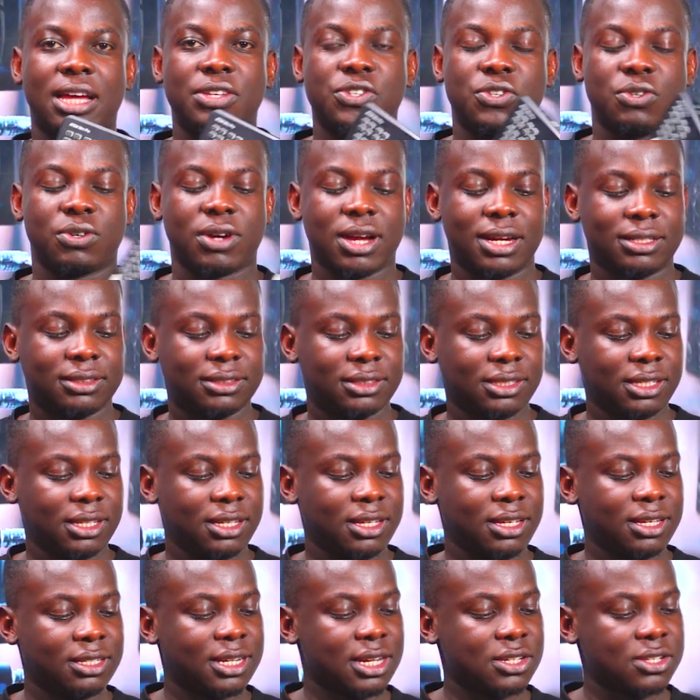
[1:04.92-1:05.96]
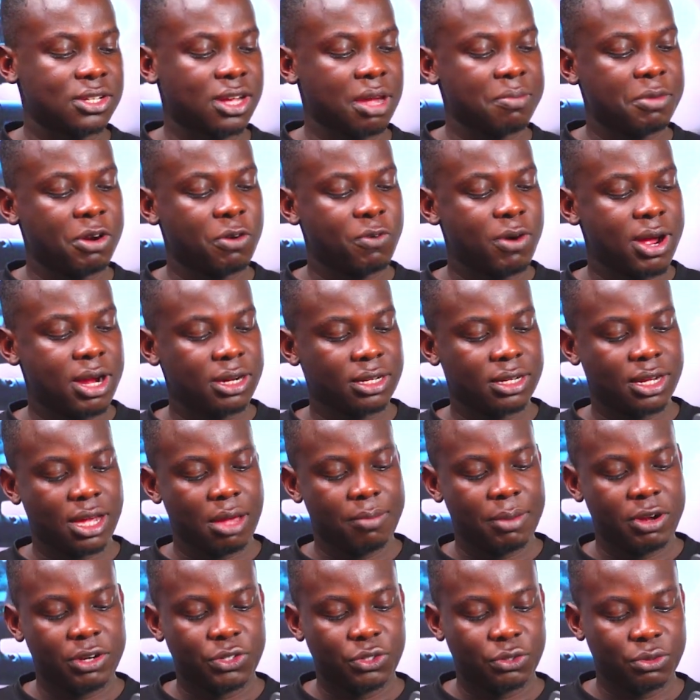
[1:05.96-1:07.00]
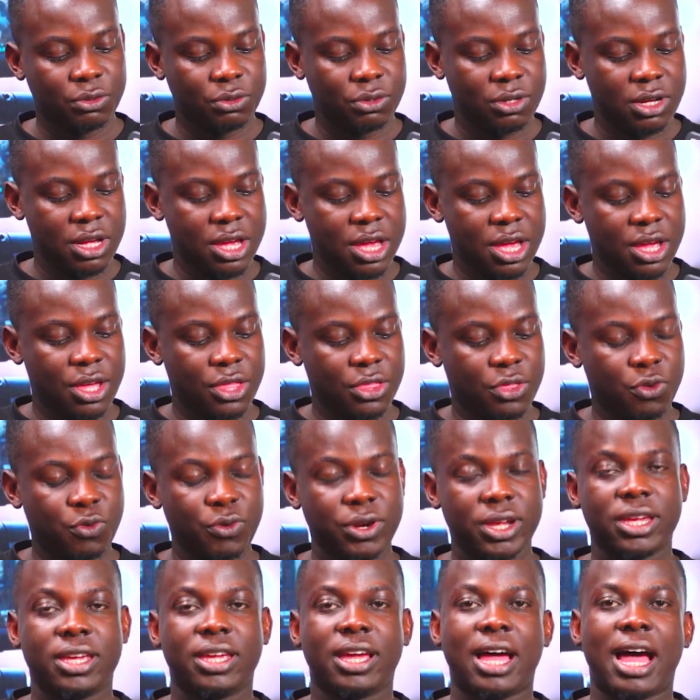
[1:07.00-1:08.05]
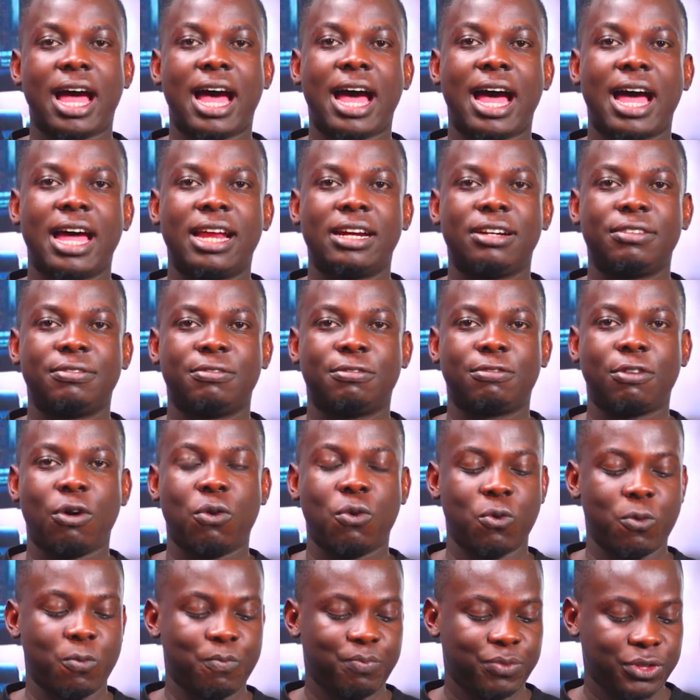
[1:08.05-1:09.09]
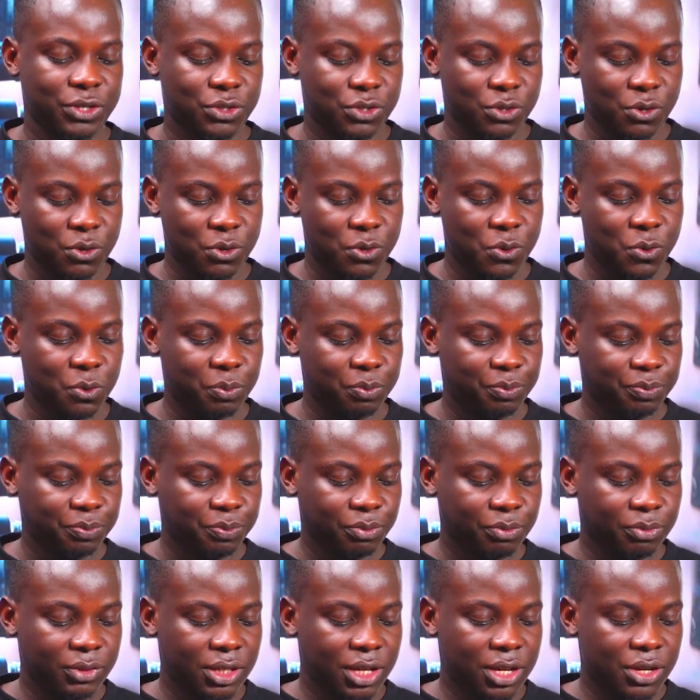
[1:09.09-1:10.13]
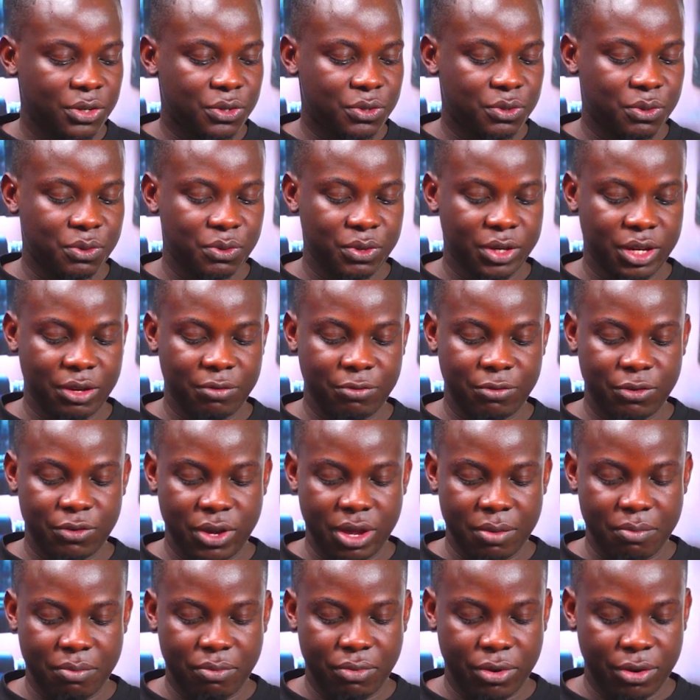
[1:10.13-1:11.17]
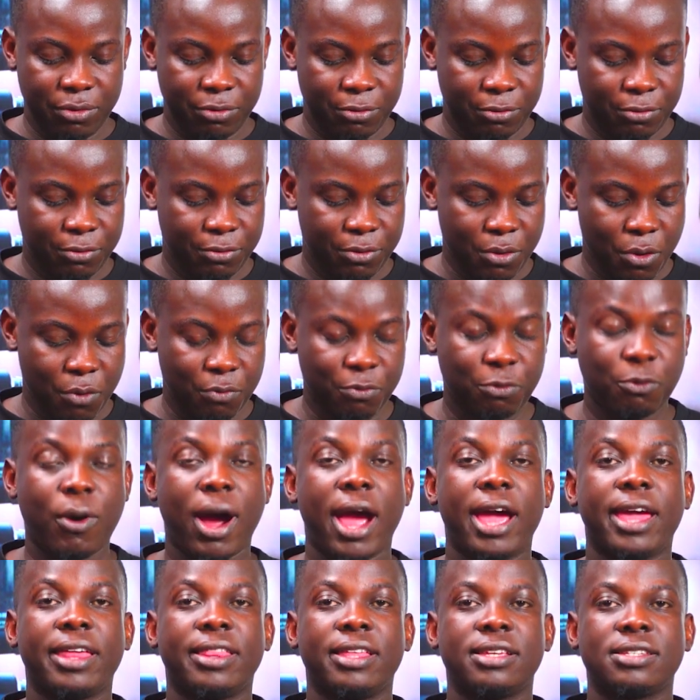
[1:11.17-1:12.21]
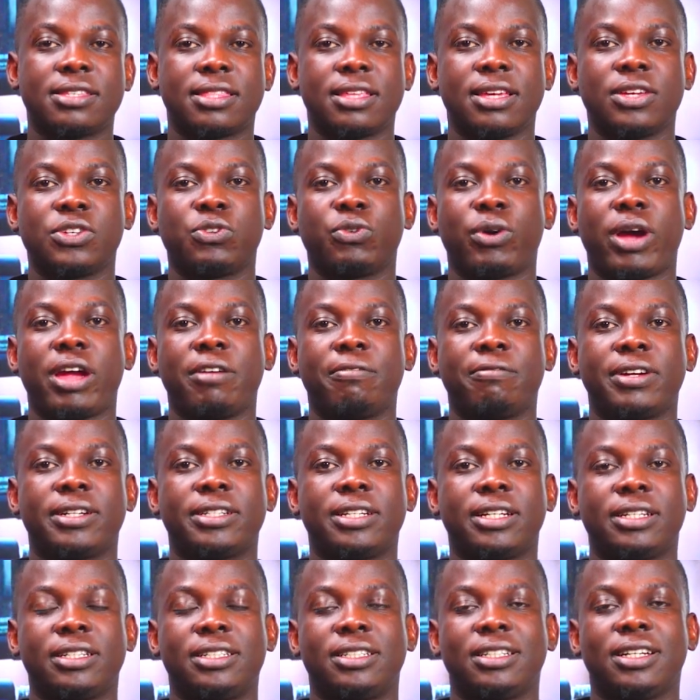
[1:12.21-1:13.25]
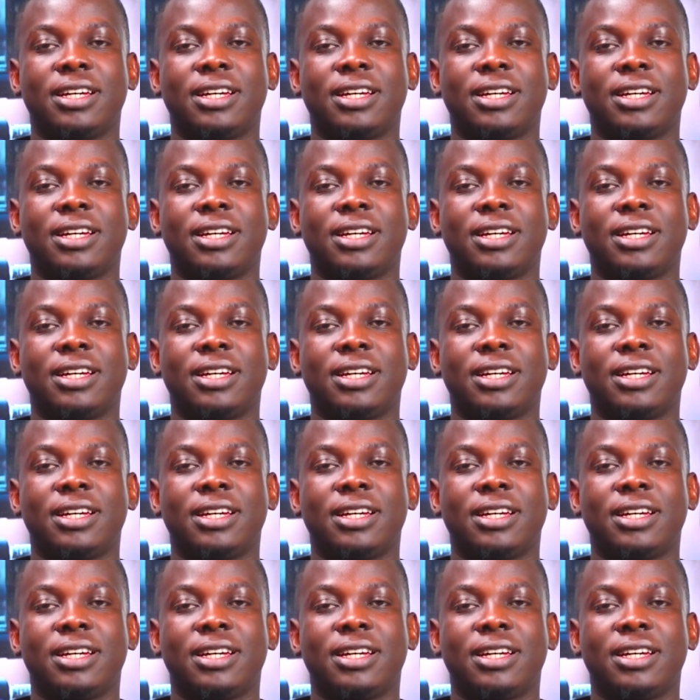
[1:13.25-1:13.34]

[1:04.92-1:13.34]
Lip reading: As you can see, it has camera 1, camera 2, 3 and 4. So to give you a brief of why these things were invented,